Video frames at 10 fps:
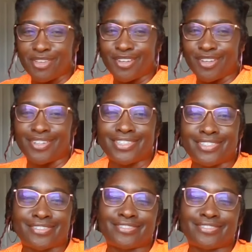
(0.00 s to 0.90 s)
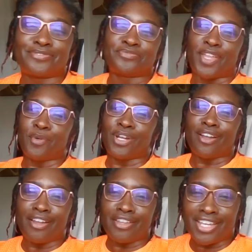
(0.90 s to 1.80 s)
job you going to? And
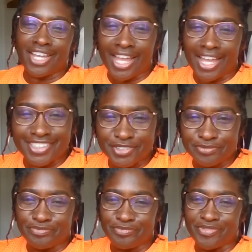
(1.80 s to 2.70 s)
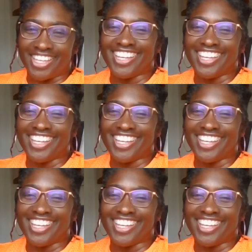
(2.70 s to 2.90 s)
what car you got? I